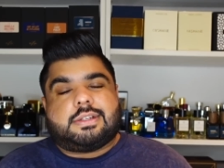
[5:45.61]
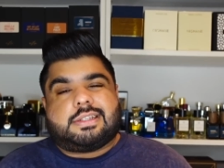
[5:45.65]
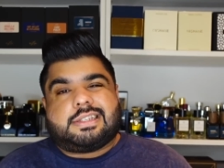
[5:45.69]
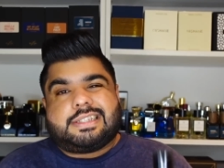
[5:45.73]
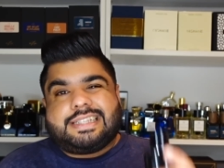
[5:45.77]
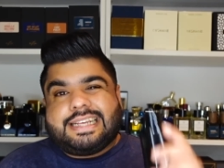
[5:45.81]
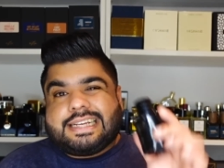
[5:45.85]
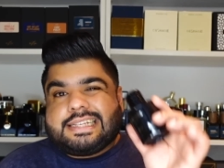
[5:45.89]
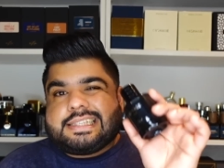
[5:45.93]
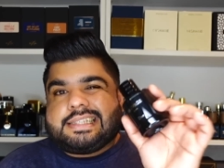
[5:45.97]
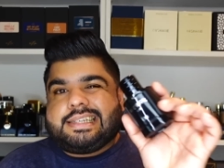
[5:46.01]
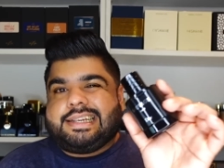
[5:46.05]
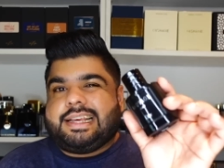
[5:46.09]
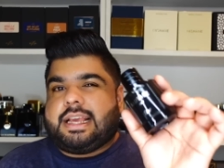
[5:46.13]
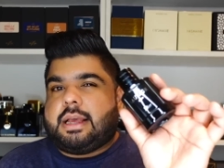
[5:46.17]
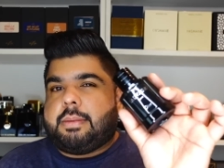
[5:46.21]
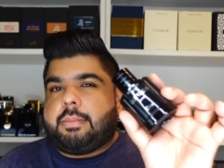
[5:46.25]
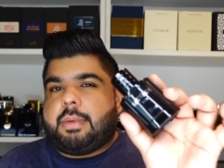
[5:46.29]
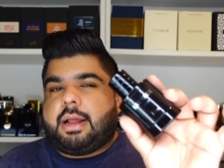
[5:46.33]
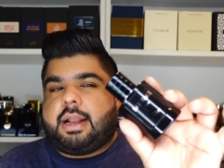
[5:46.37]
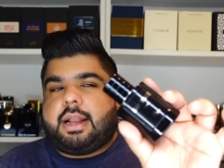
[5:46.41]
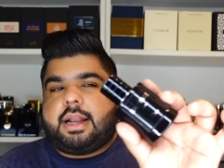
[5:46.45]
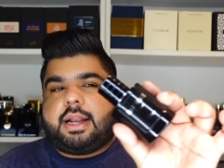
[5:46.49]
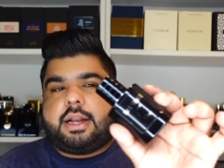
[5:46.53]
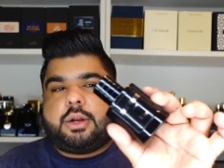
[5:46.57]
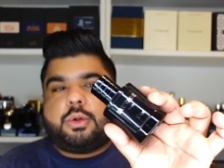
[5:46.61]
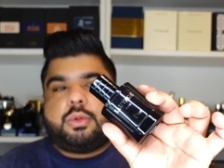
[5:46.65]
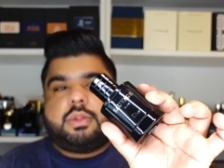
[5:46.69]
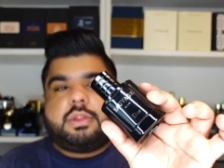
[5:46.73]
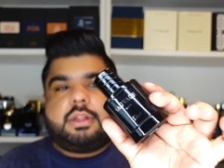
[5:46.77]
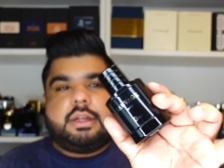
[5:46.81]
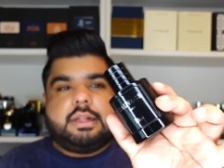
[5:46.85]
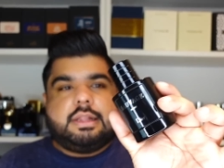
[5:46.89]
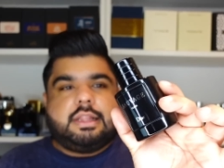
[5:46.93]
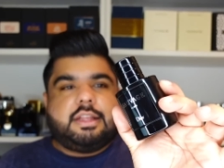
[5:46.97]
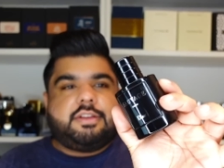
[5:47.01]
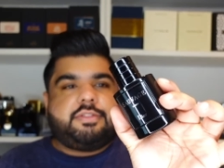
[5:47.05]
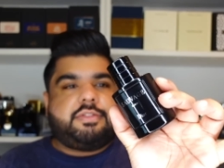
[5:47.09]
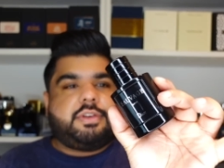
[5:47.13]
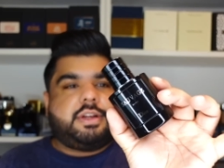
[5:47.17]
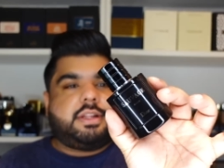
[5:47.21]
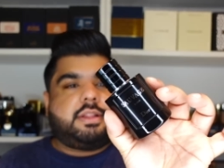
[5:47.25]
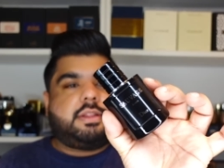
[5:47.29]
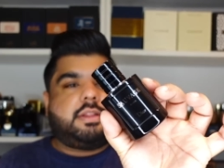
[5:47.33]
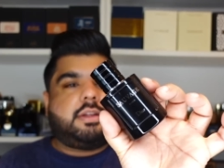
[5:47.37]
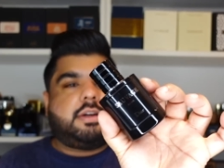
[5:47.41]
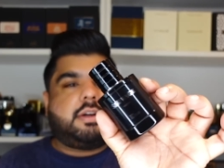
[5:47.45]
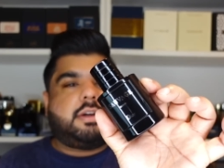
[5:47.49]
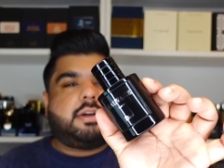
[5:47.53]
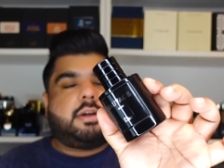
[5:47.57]
60 ml and I don't think they've
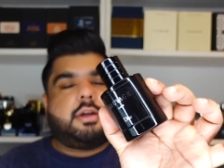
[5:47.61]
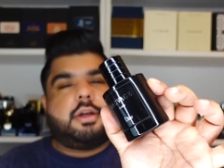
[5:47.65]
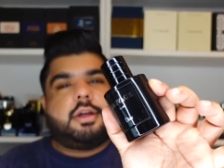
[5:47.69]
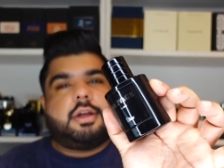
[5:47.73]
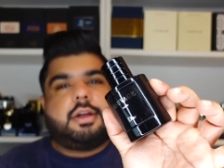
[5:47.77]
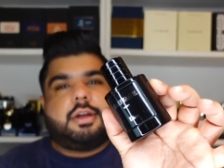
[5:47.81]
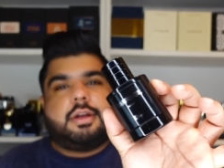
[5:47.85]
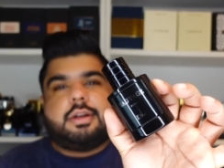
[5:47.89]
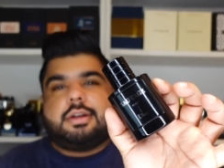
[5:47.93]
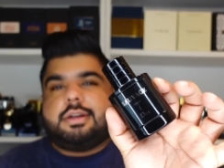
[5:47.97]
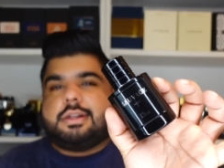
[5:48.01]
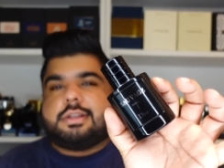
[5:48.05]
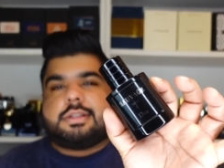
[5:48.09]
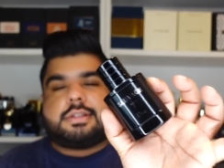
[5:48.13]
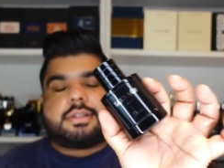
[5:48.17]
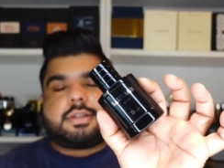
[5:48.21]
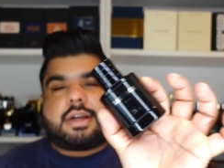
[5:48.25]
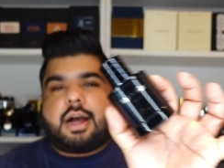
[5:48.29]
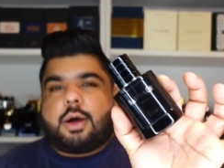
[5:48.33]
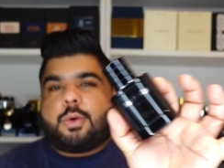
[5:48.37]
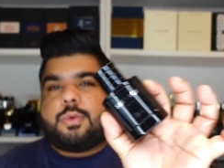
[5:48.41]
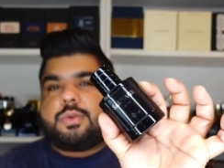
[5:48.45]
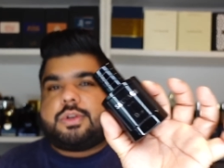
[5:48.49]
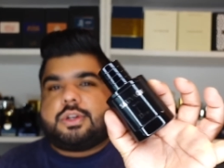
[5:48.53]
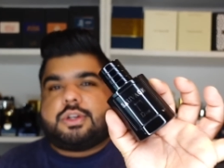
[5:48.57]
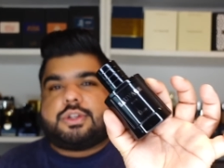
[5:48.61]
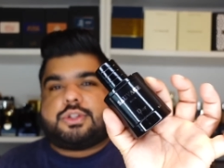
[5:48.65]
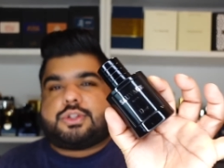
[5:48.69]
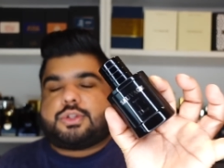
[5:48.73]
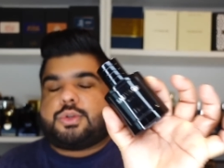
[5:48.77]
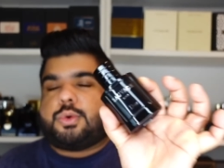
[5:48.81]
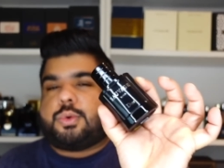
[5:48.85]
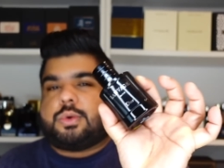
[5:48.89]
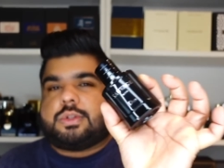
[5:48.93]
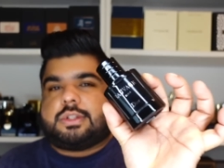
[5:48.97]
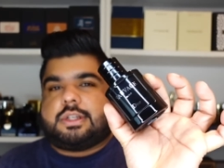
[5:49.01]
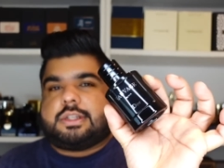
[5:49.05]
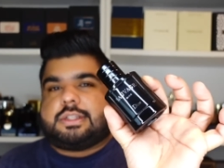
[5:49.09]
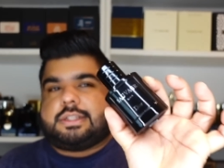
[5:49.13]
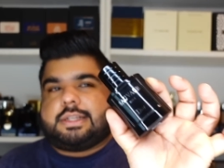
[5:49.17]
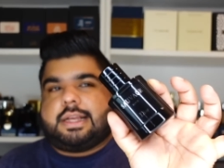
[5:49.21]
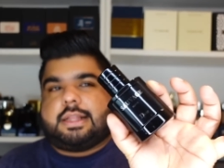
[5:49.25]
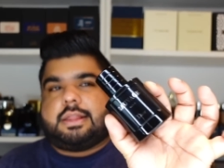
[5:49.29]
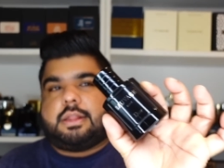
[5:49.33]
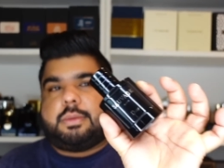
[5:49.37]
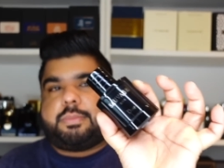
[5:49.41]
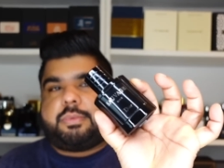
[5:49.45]
hit the discounter stores as yet.